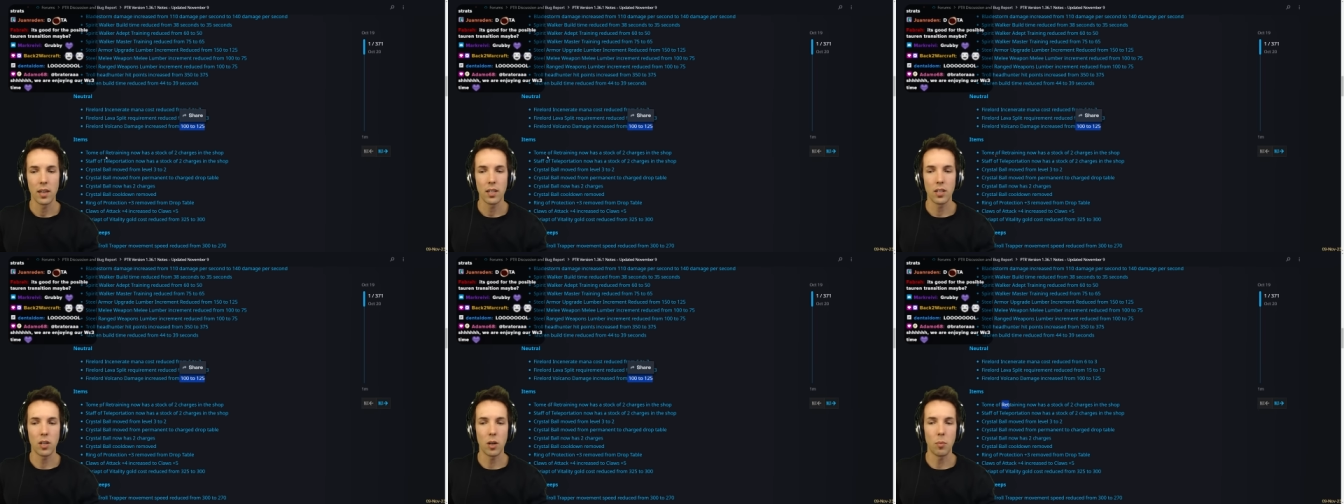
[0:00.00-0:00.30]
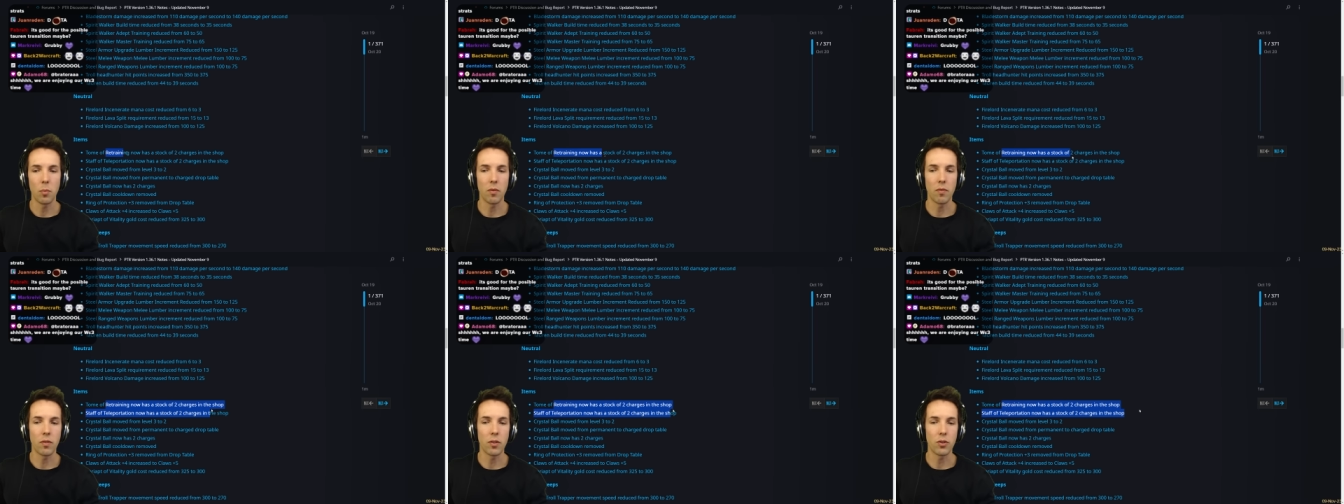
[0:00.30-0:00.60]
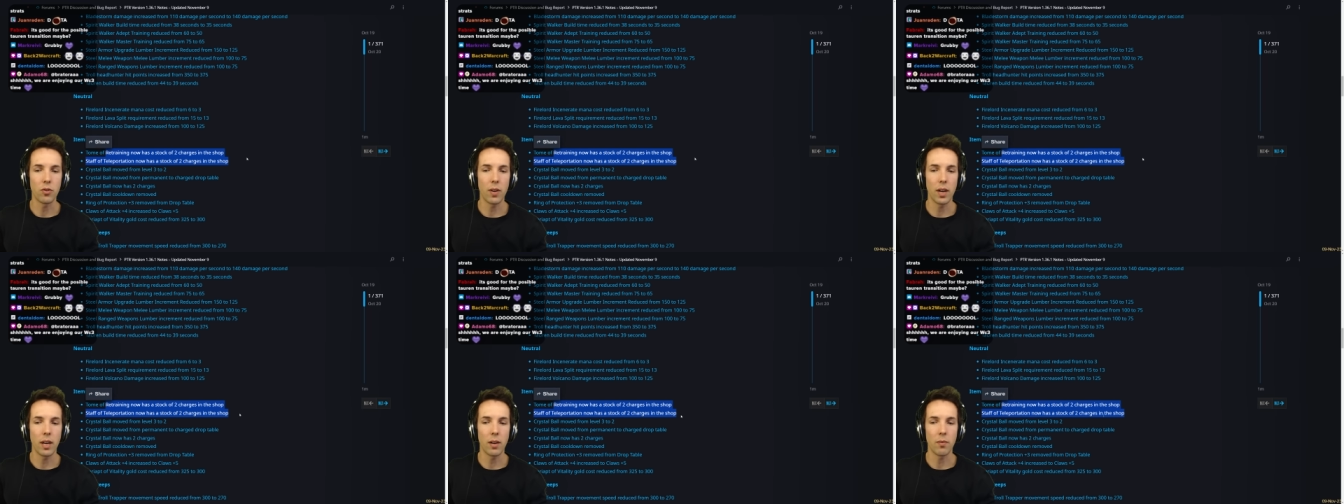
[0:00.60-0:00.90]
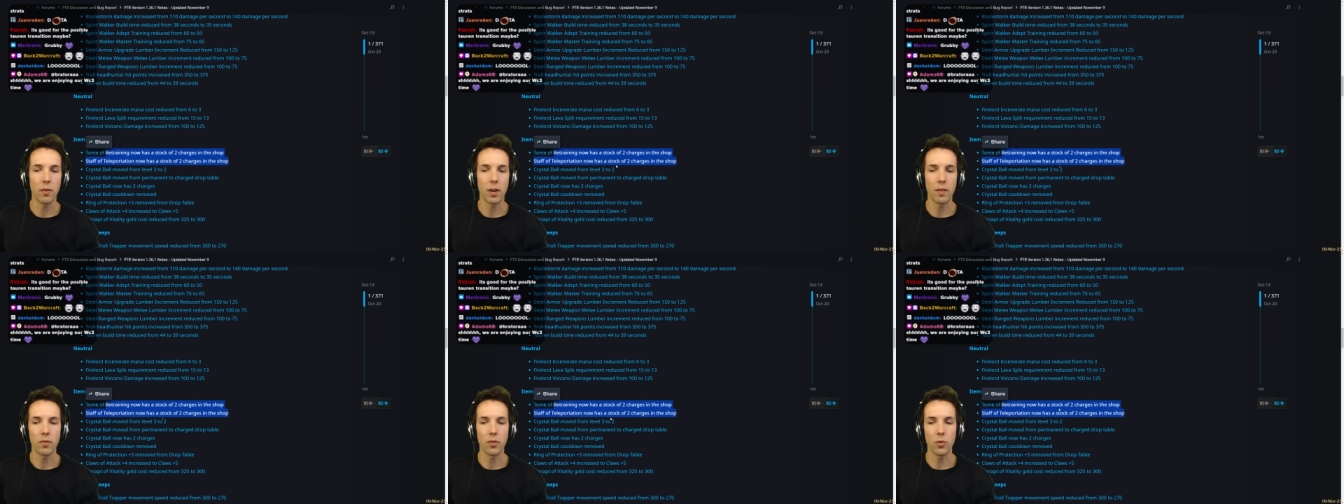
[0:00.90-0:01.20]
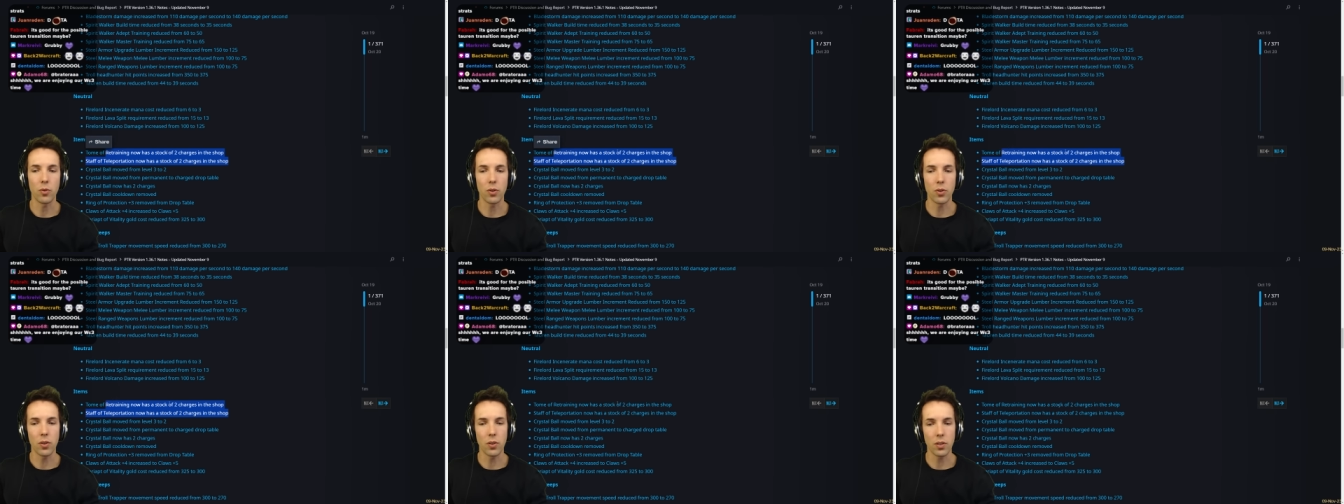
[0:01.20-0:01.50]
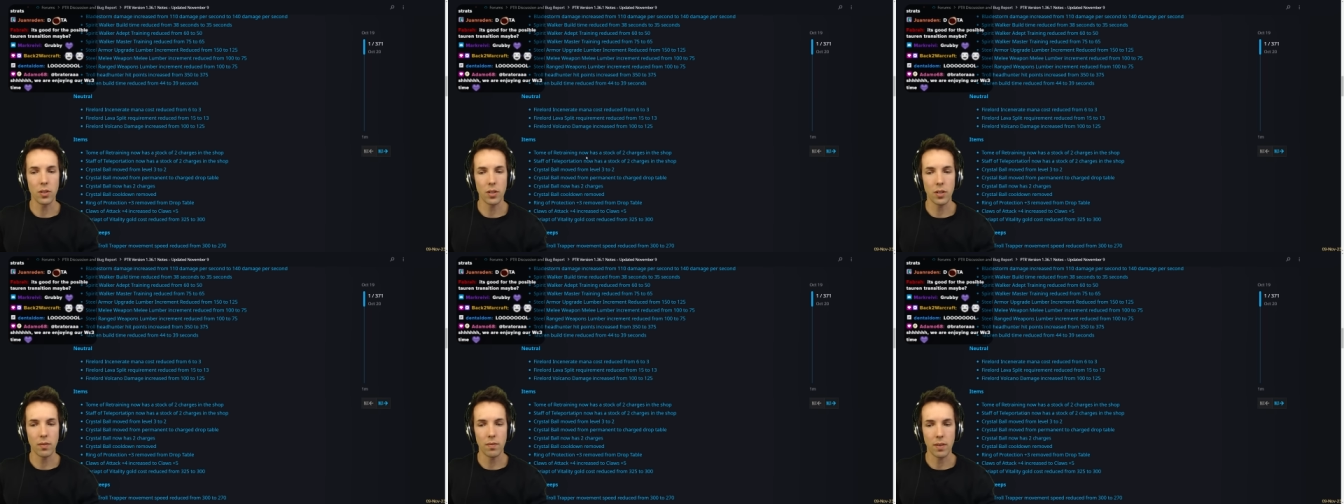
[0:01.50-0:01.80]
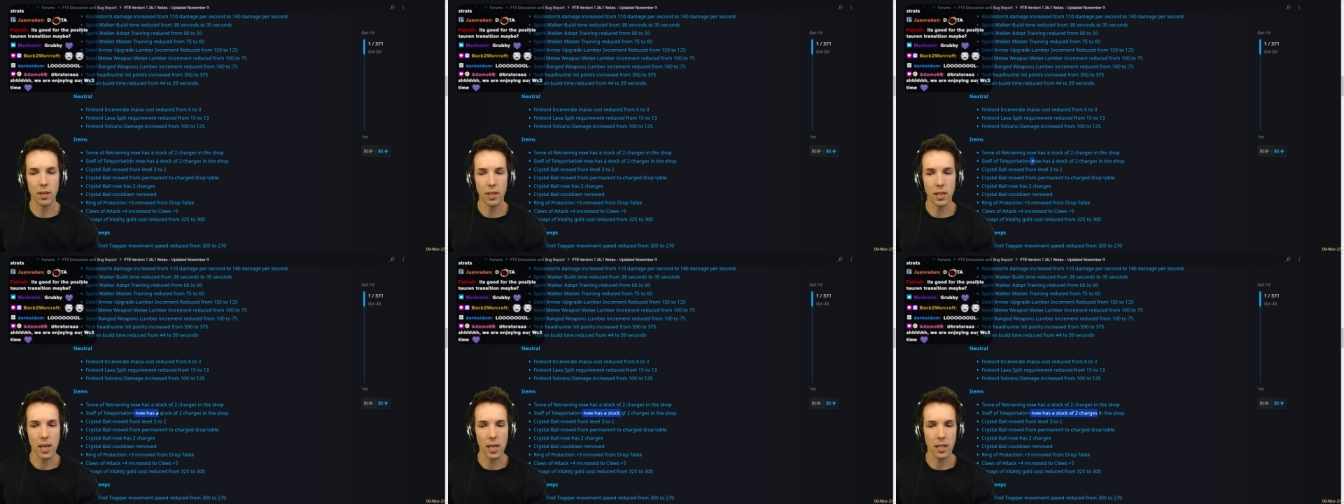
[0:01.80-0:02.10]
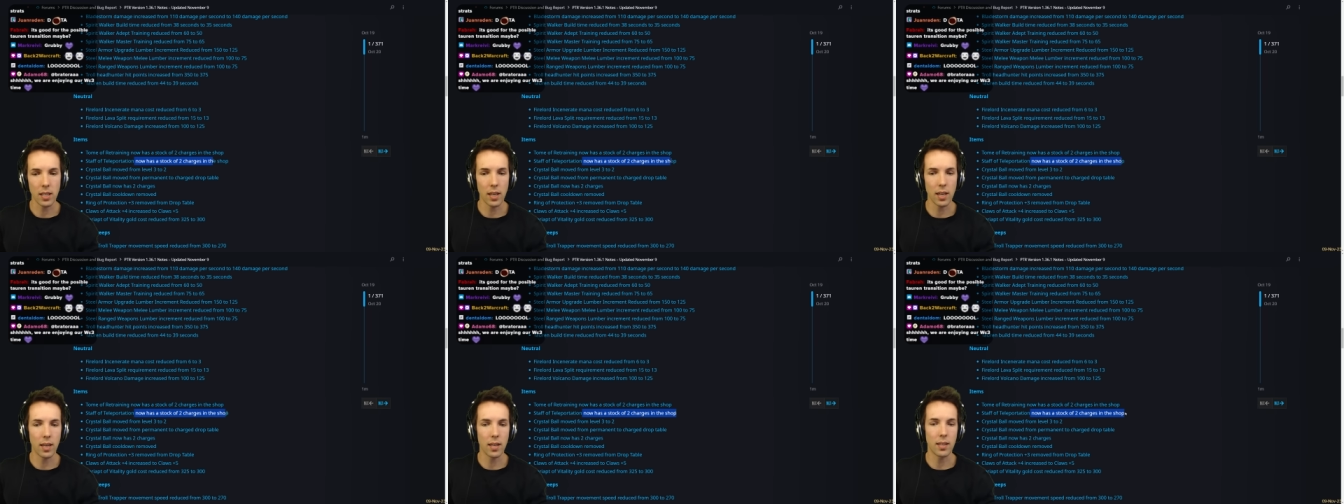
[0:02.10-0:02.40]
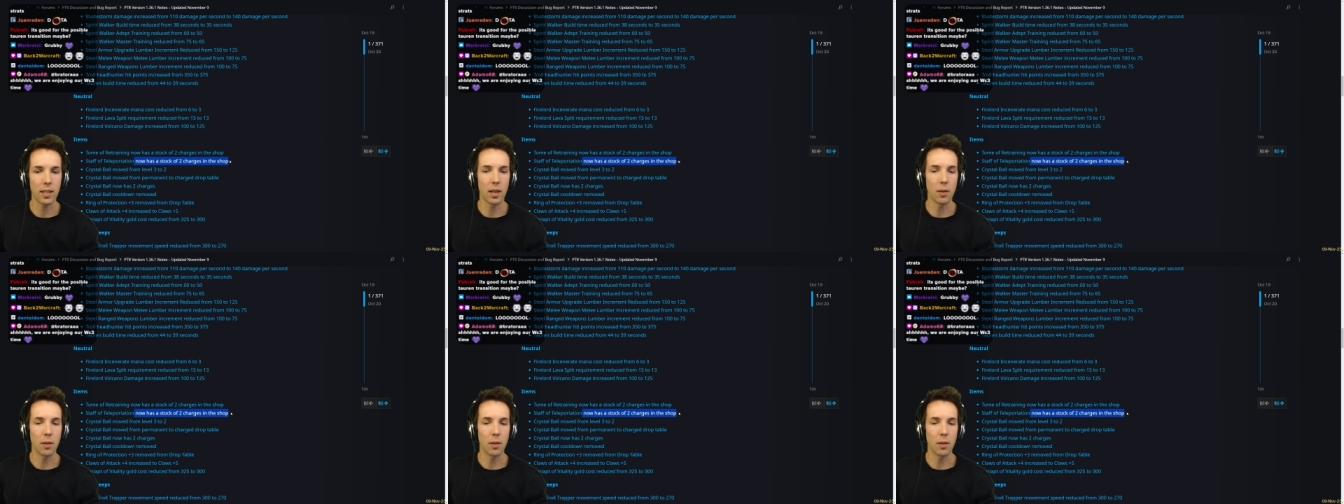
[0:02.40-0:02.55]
Tome of Retraining will have two stocks. Fantastic.